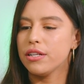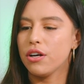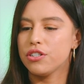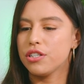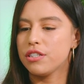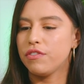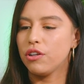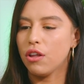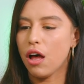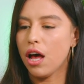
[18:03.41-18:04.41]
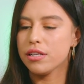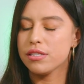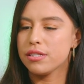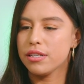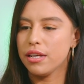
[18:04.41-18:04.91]
are just feel
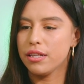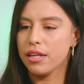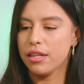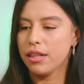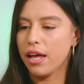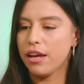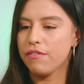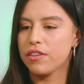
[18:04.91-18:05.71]
lost in life,